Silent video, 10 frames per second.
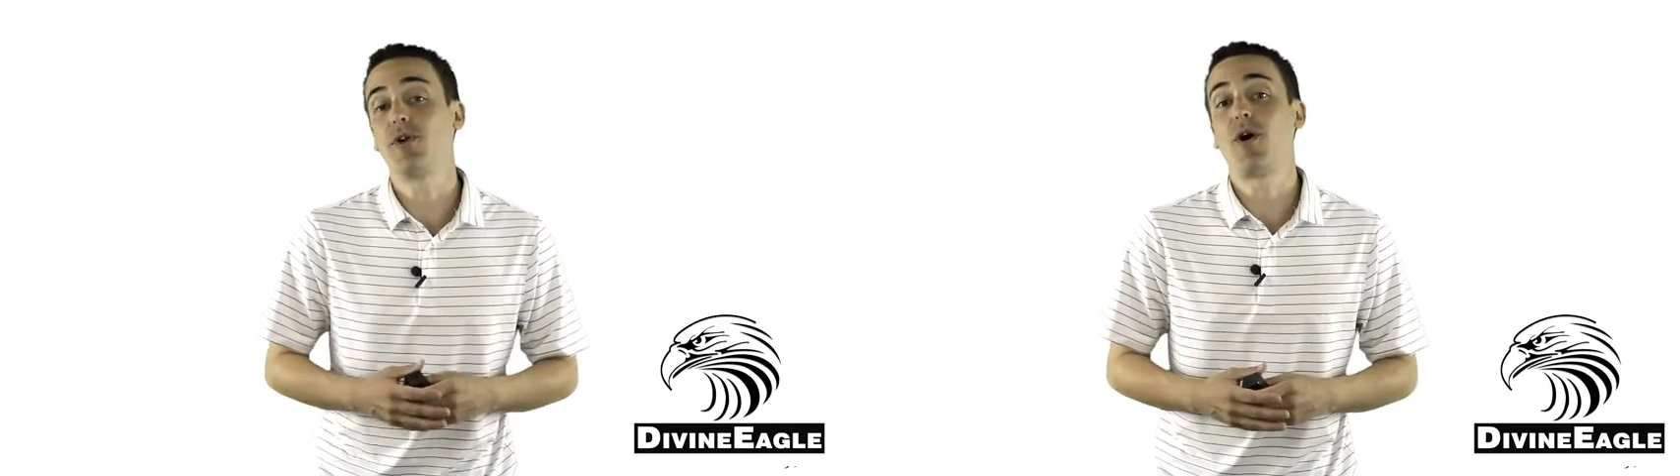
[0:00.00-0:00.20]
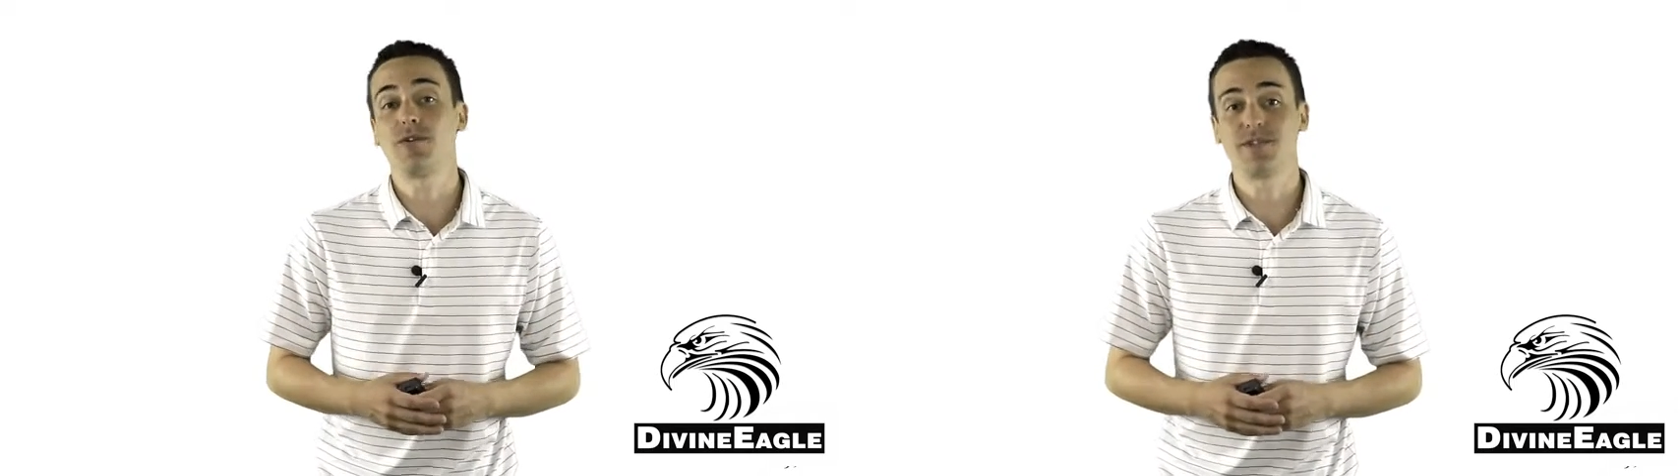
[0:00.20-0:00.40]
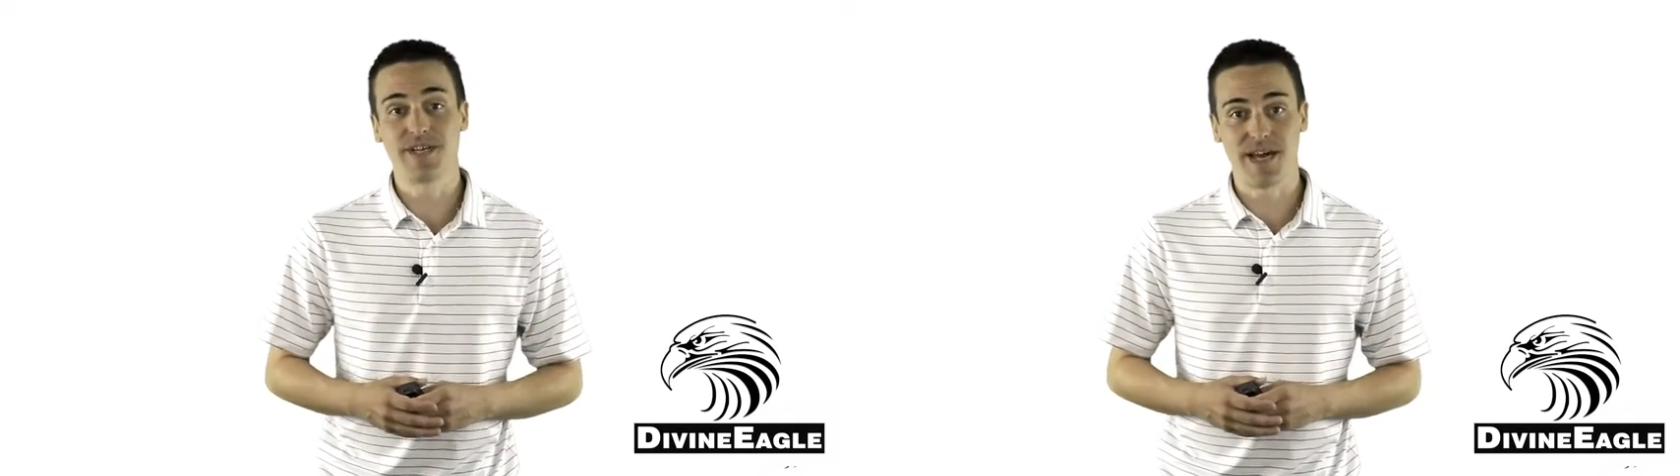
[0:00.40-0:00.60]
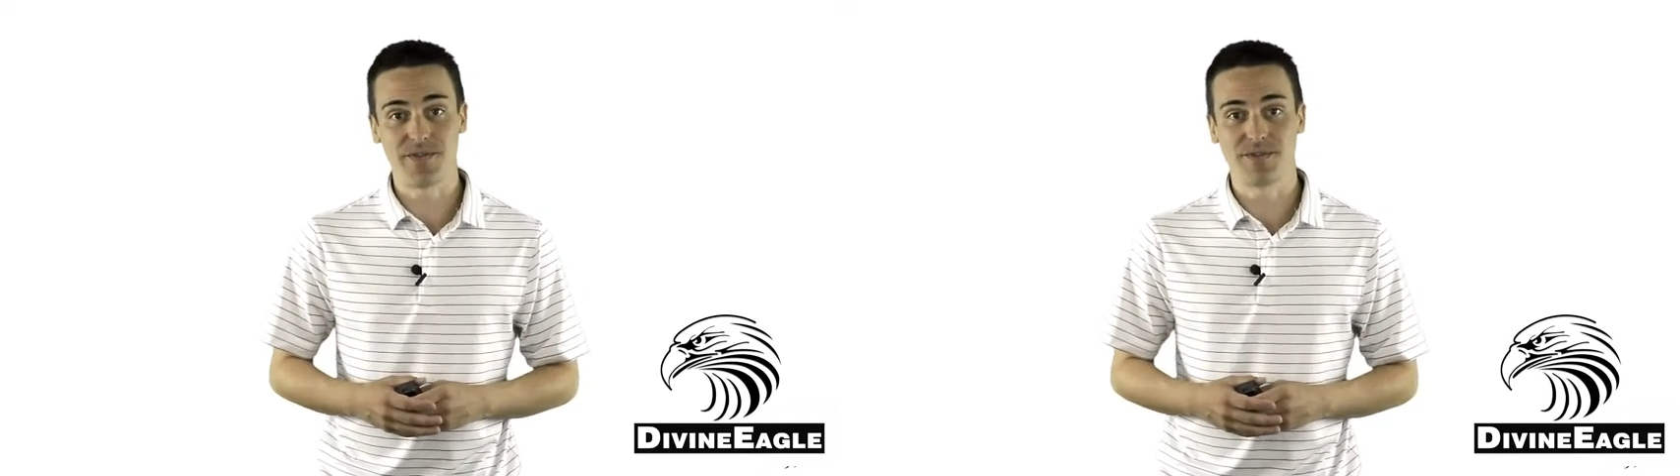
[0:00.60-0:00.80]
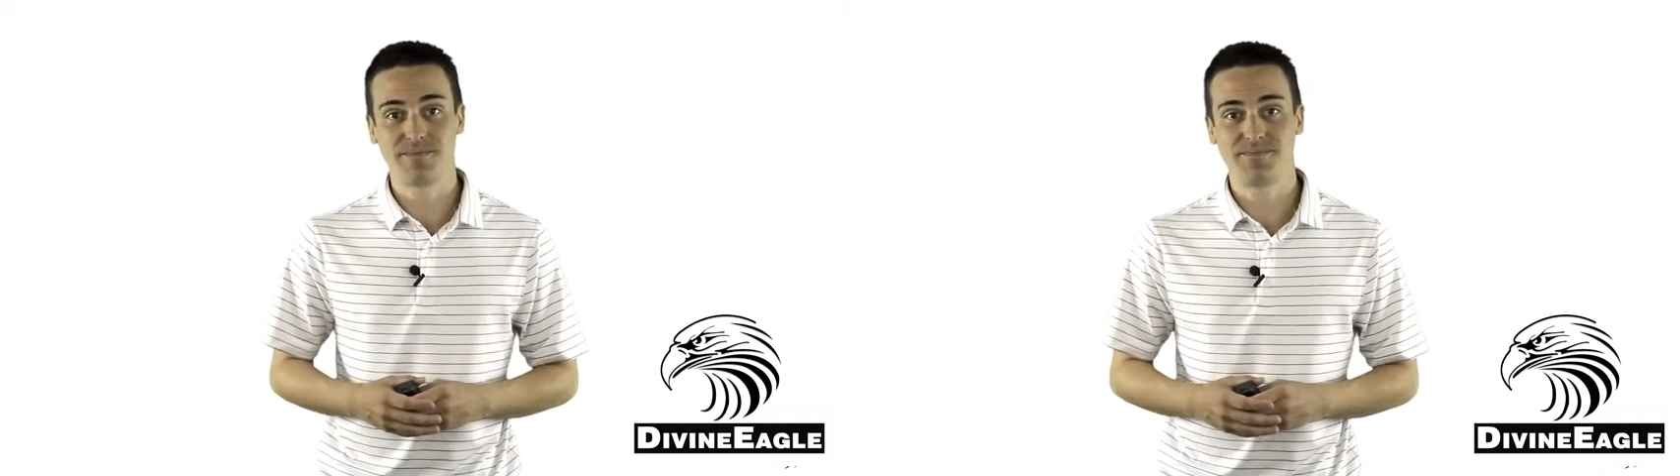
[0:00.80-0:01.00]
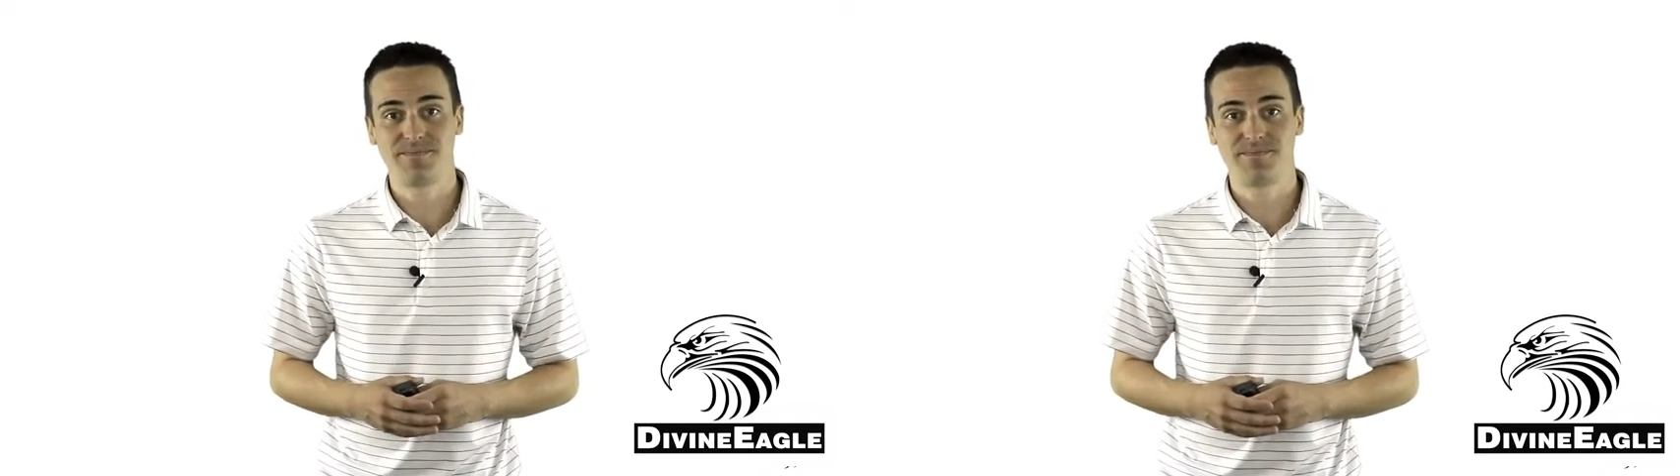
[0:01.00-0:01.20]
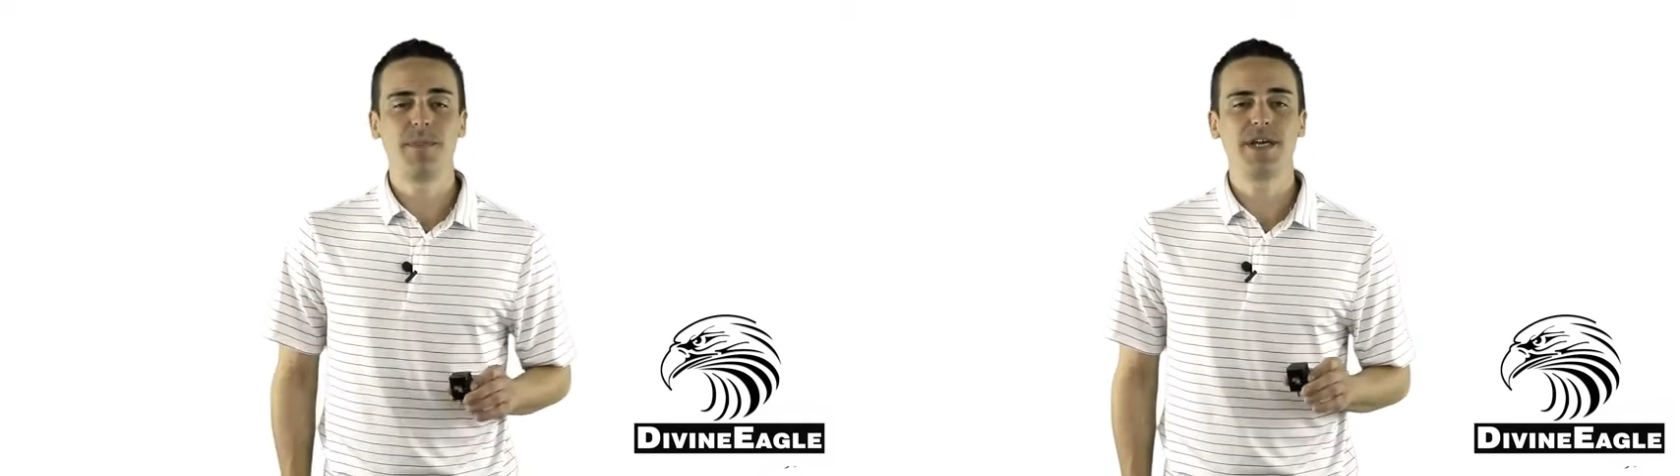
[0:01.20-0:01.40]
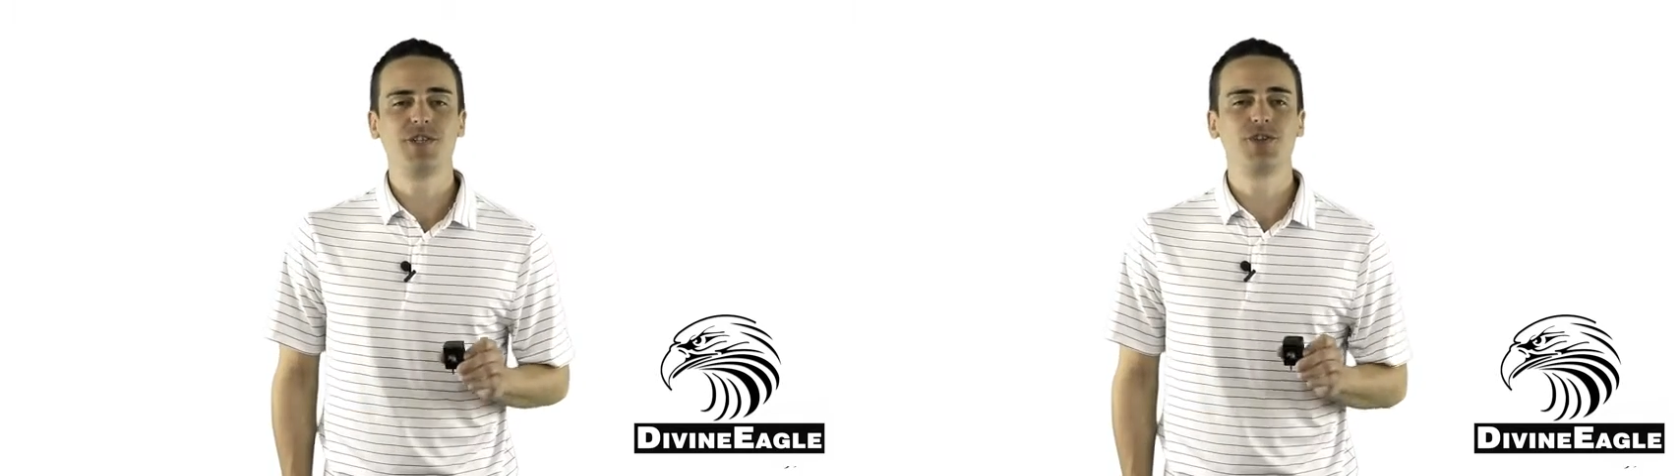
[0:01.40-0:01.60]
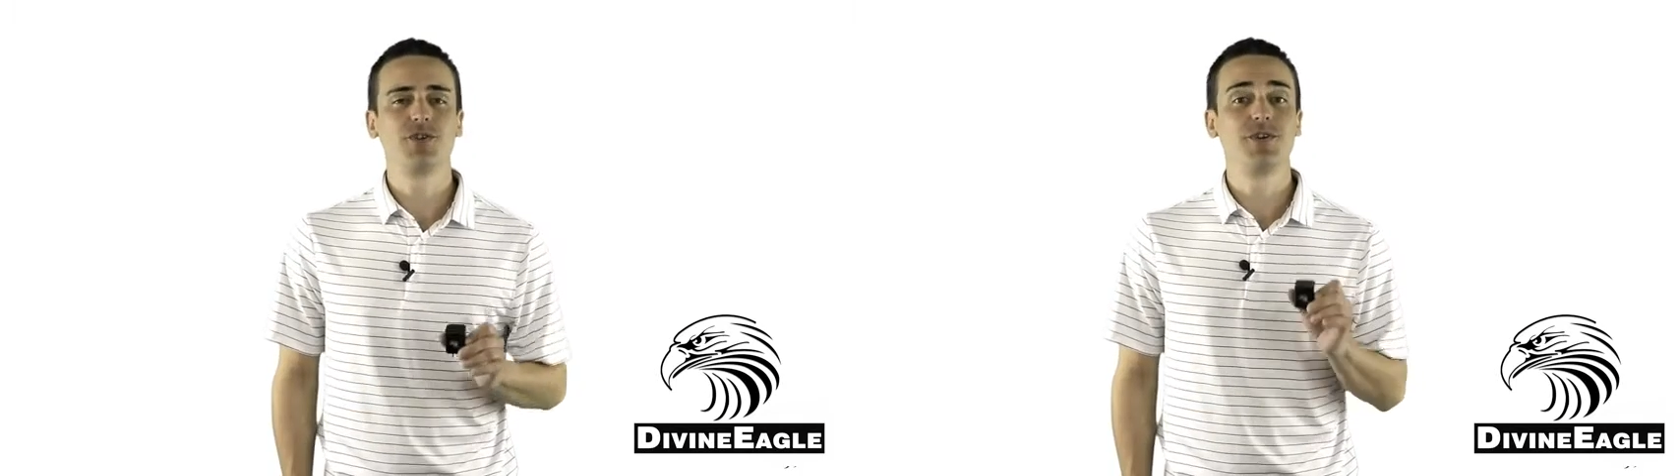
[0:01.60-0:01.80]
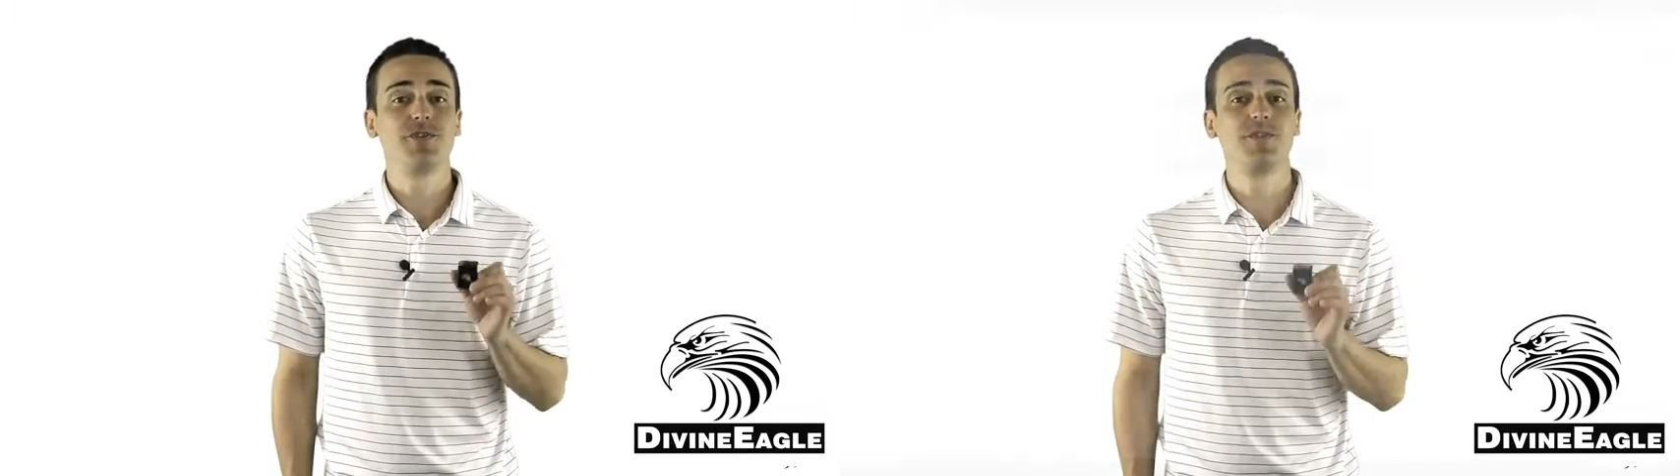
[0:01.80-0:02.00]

altogether. Make sure you're